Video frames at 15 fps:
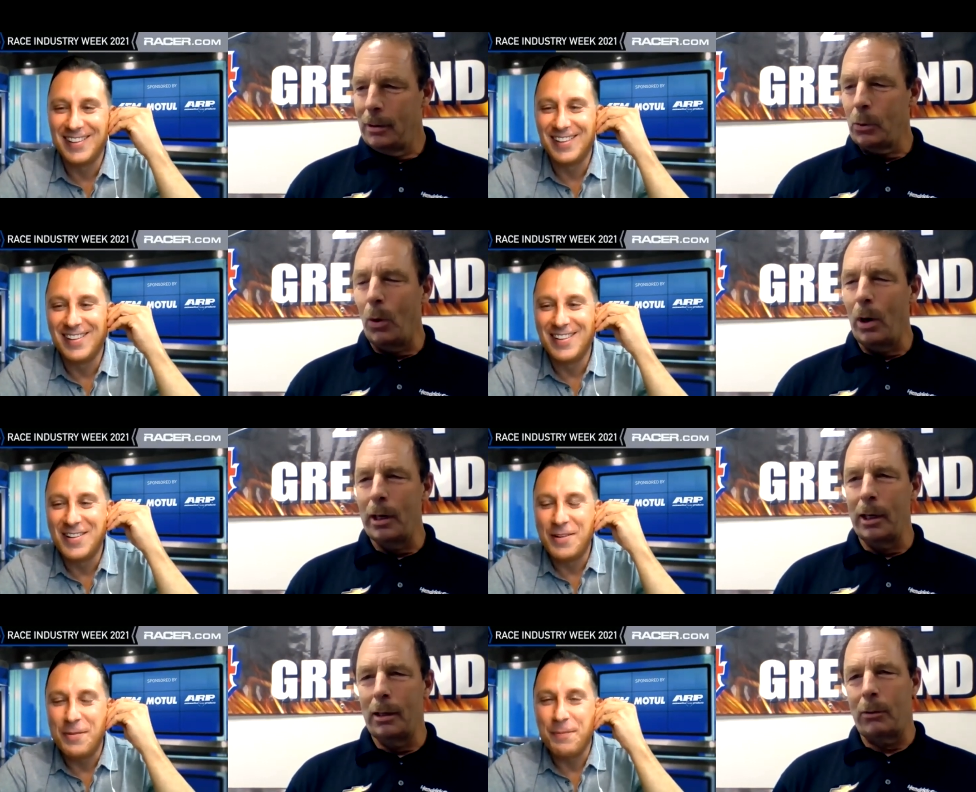
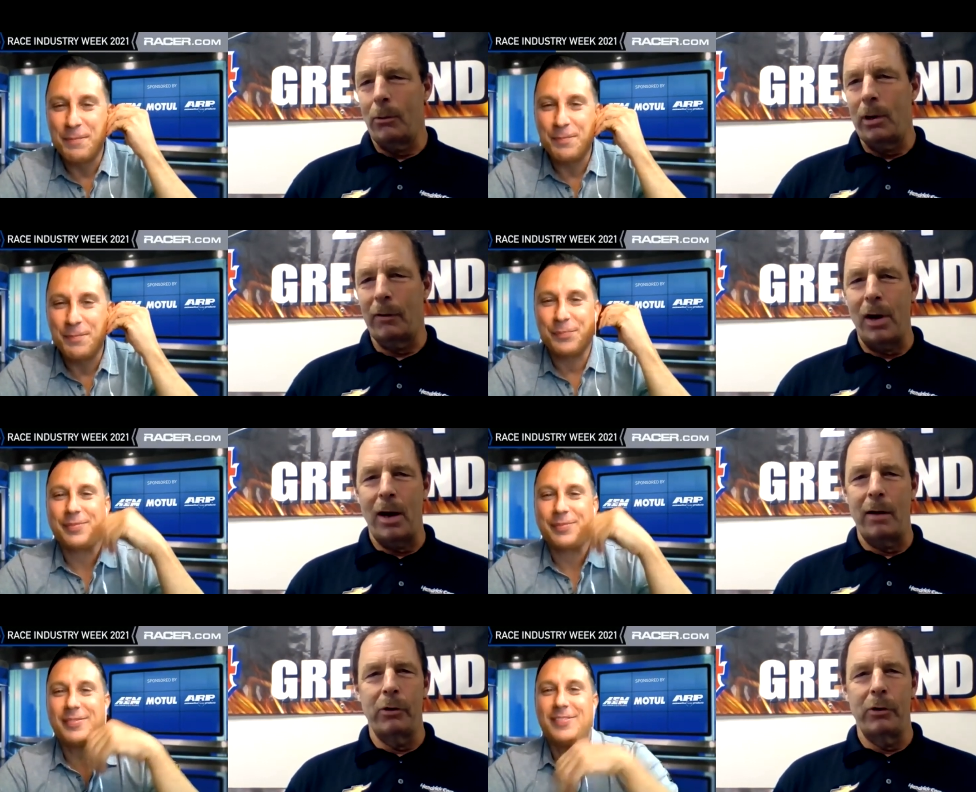Speaker 1: 20,
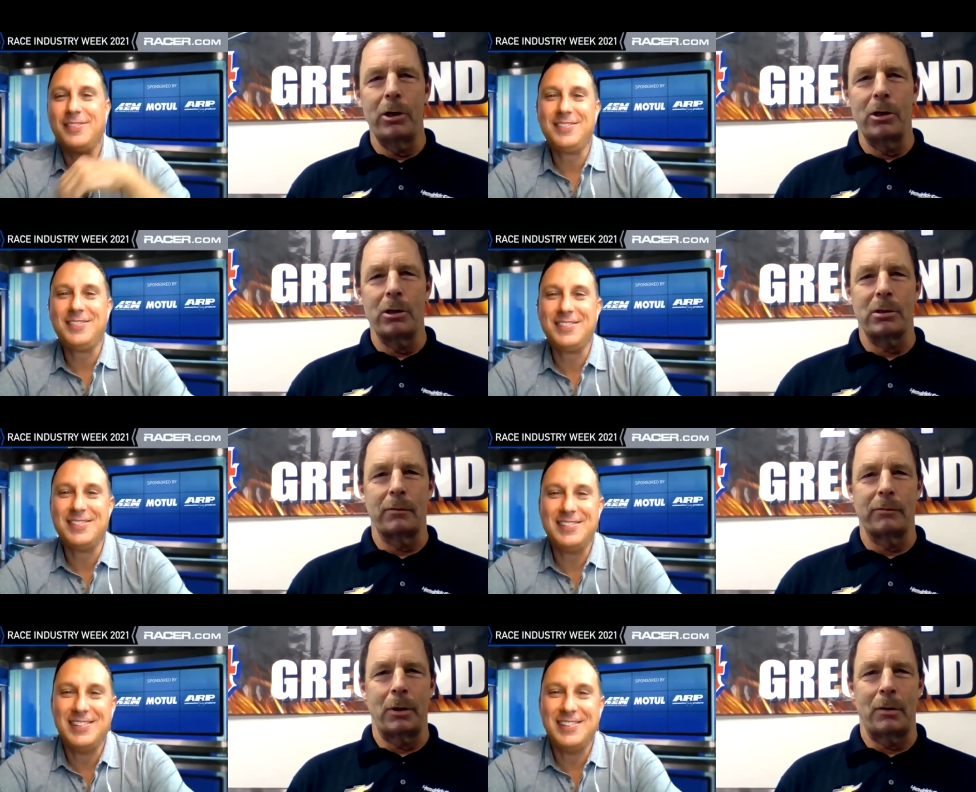25
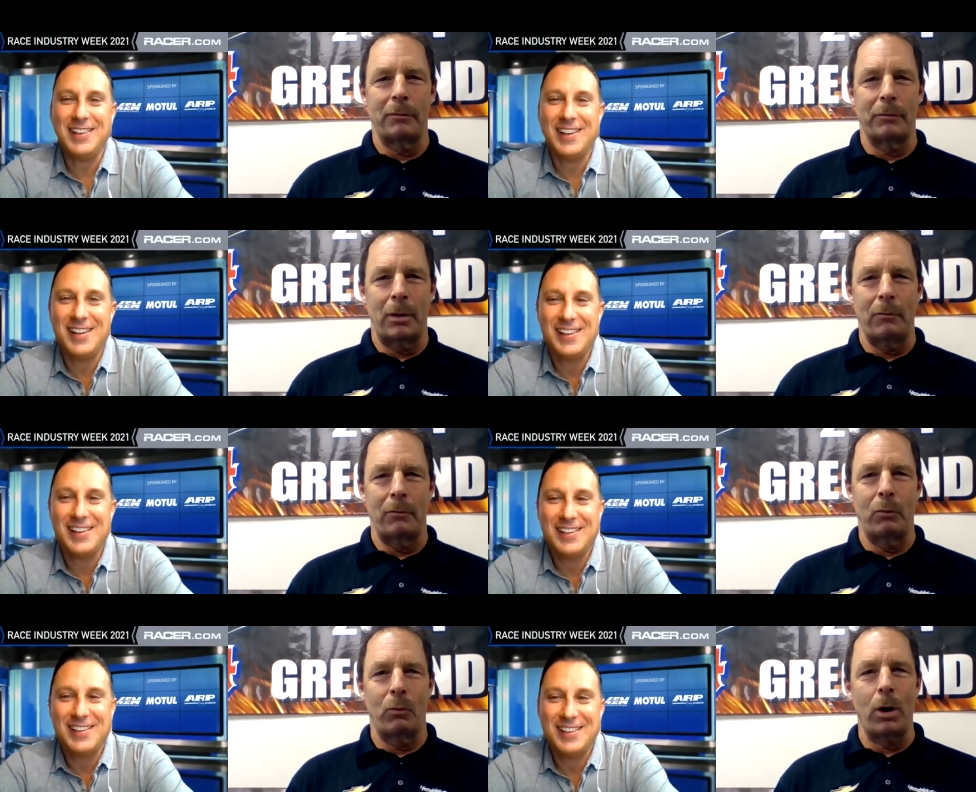years of, of,
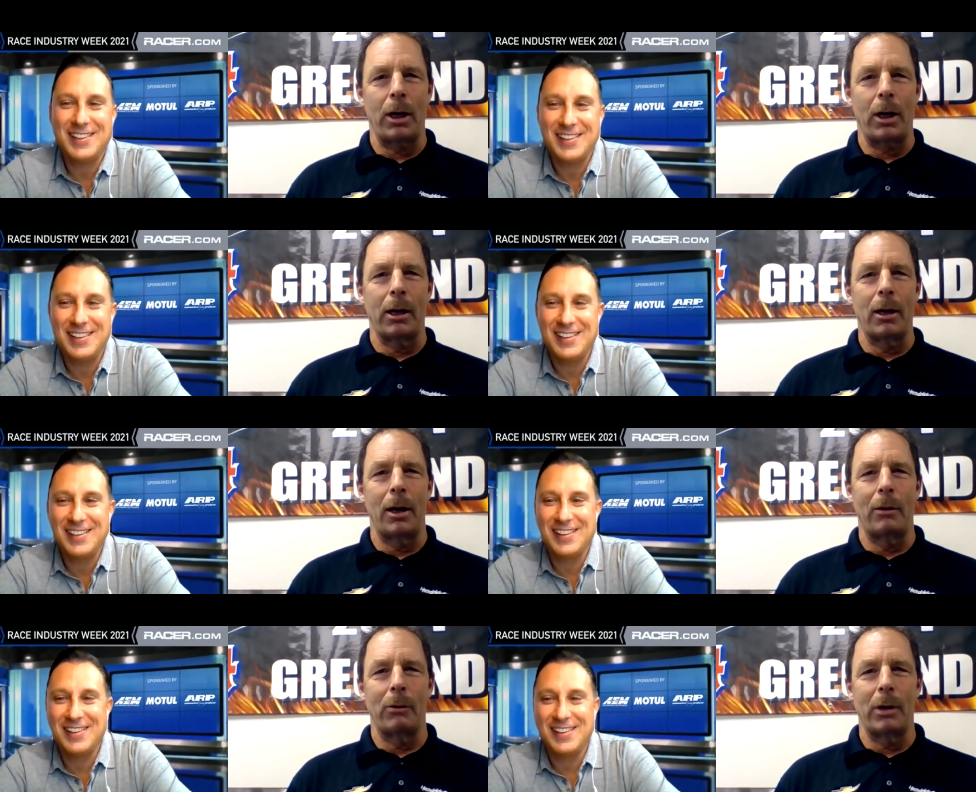of,
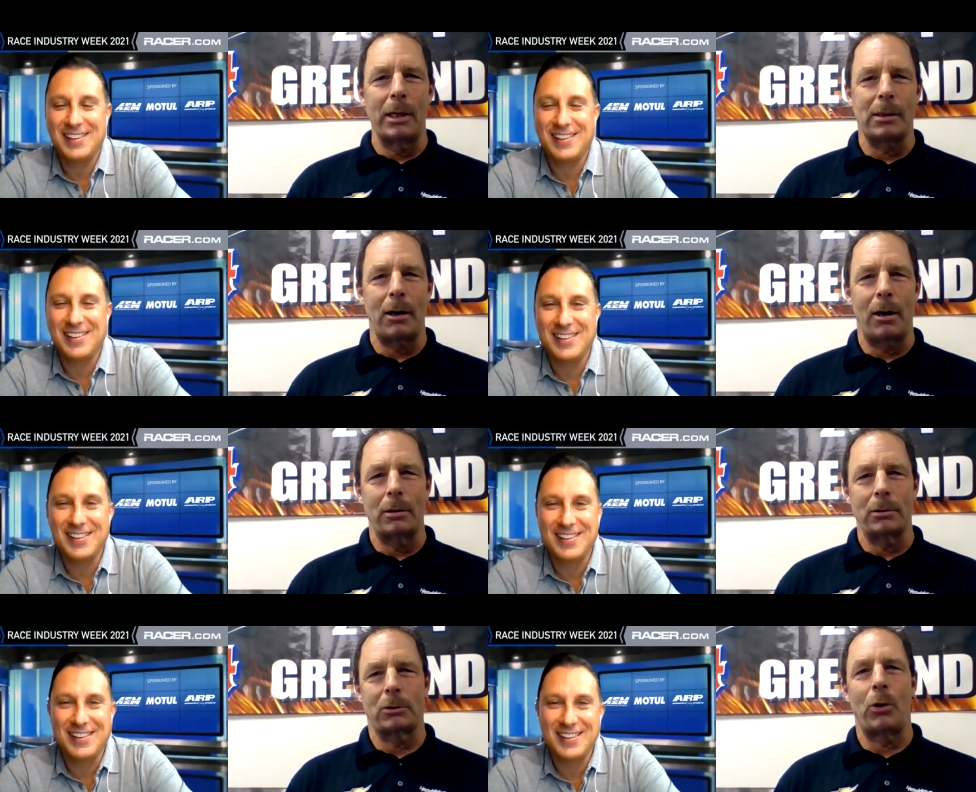working on race
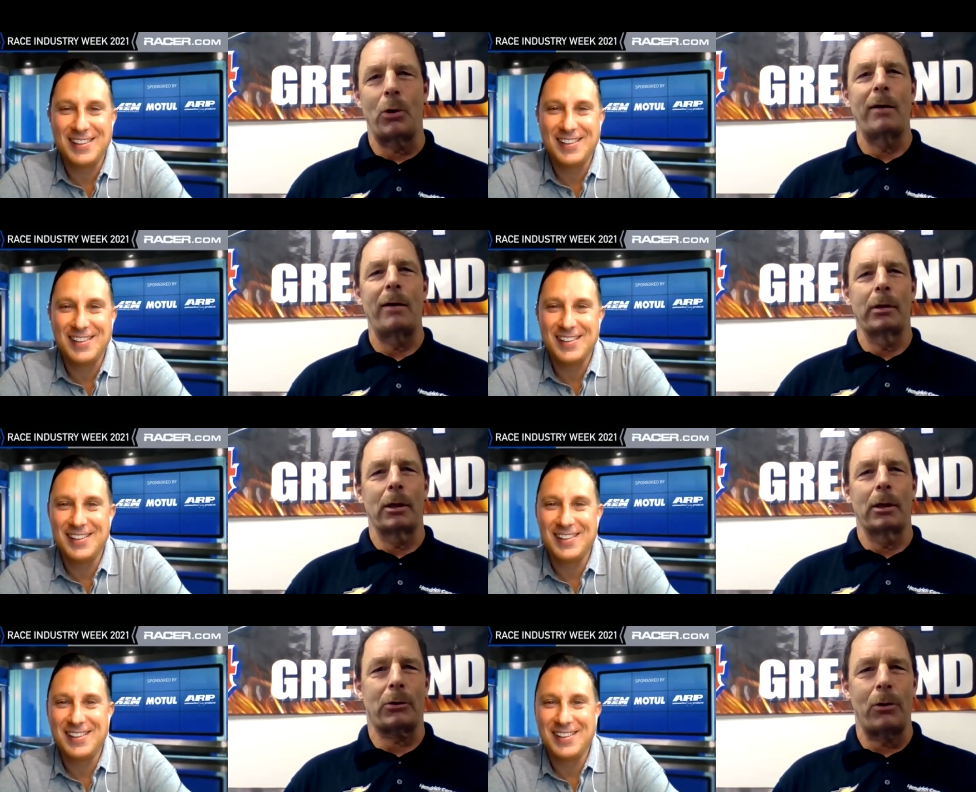cars,
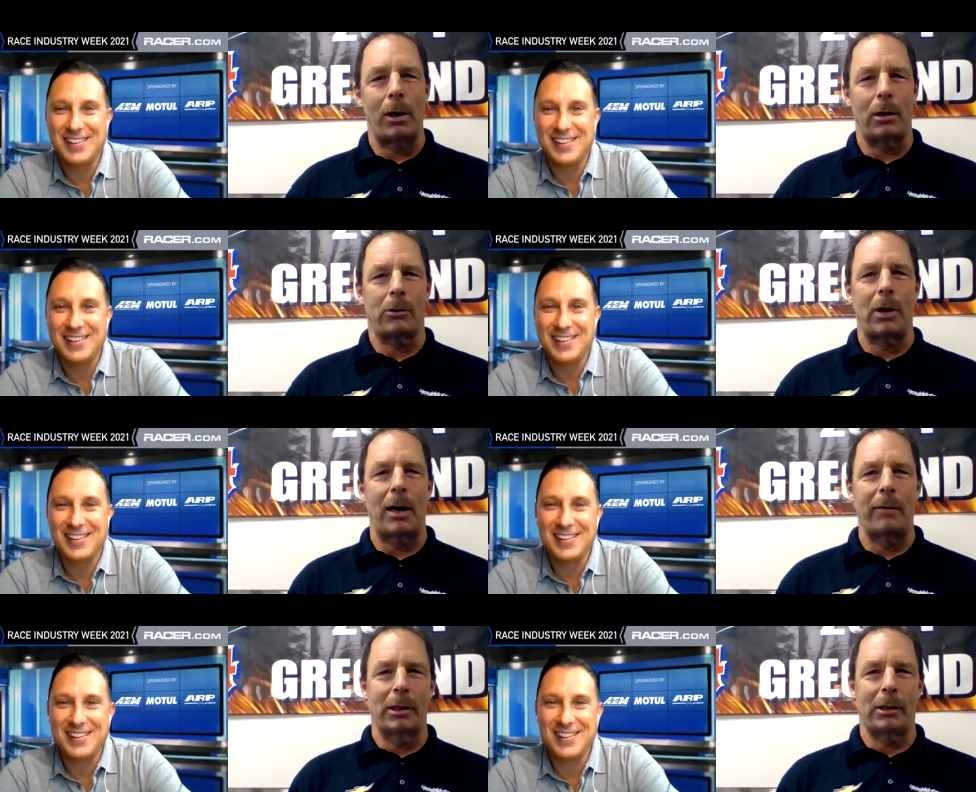driving the
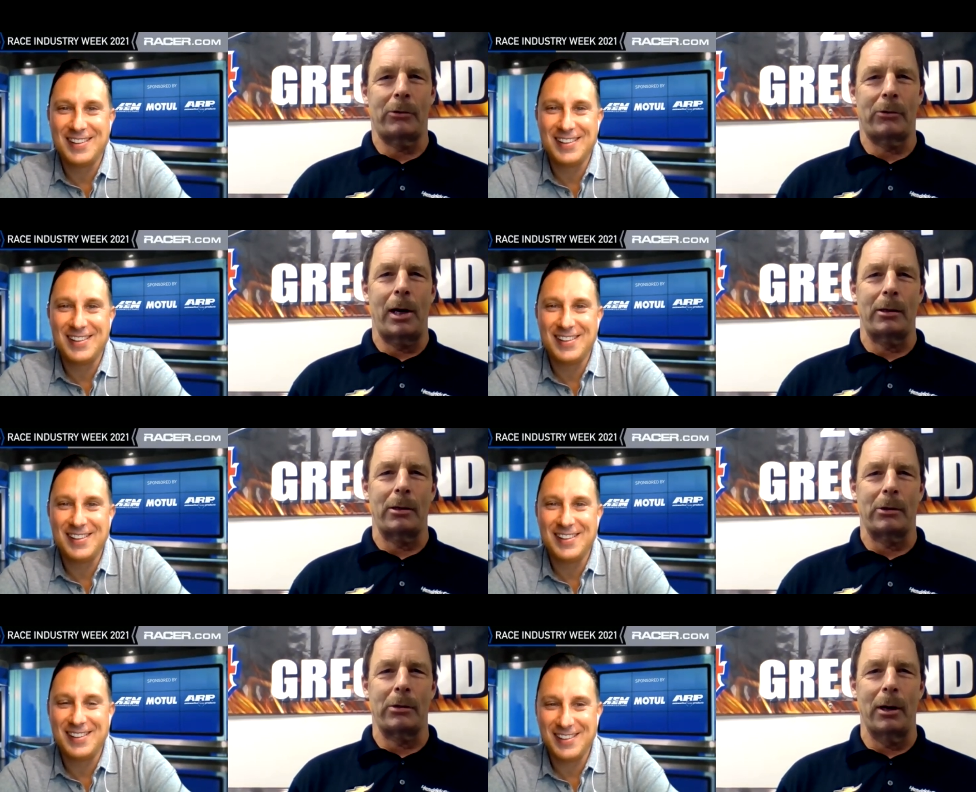truck, driving the
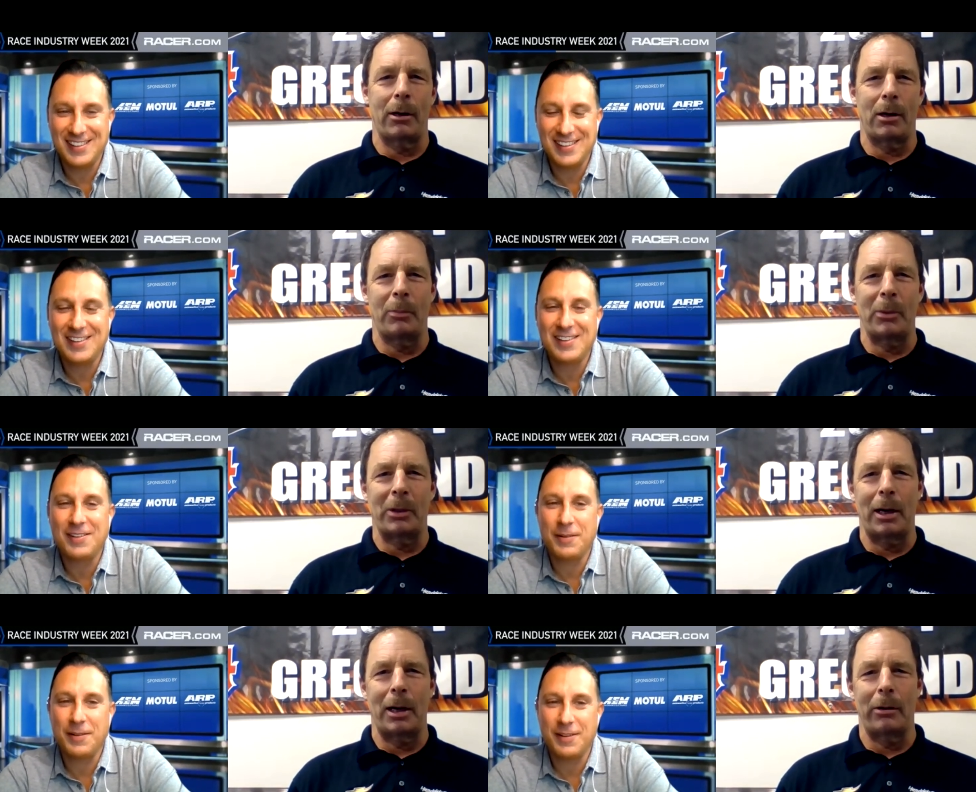tractor trailer
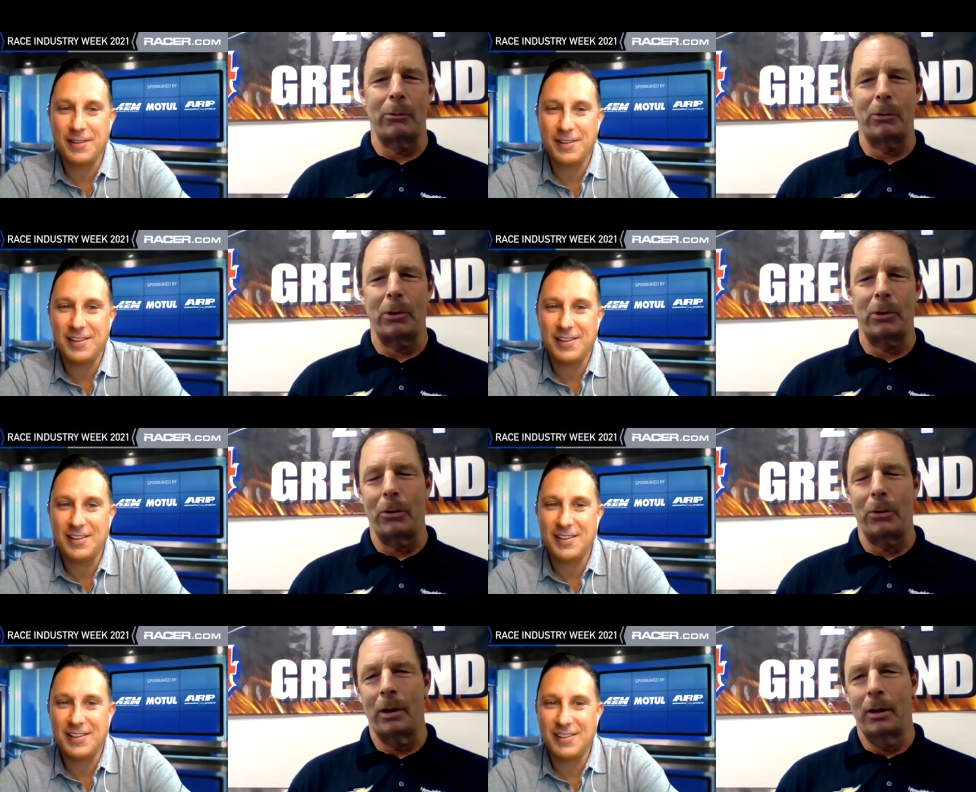up and down the
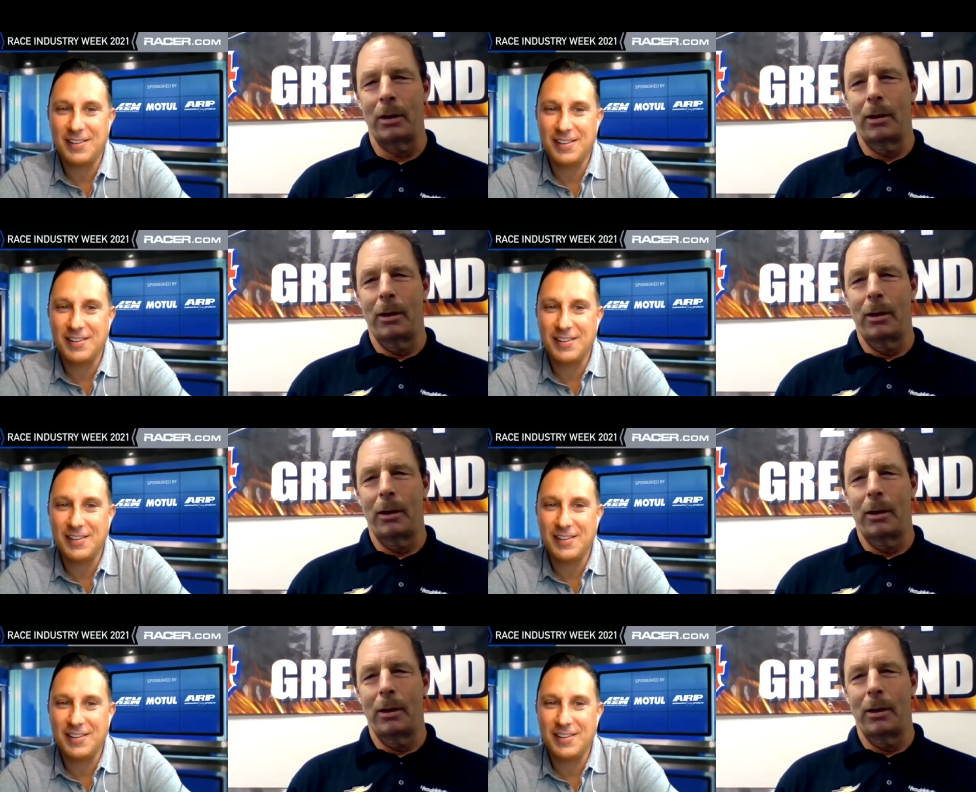road,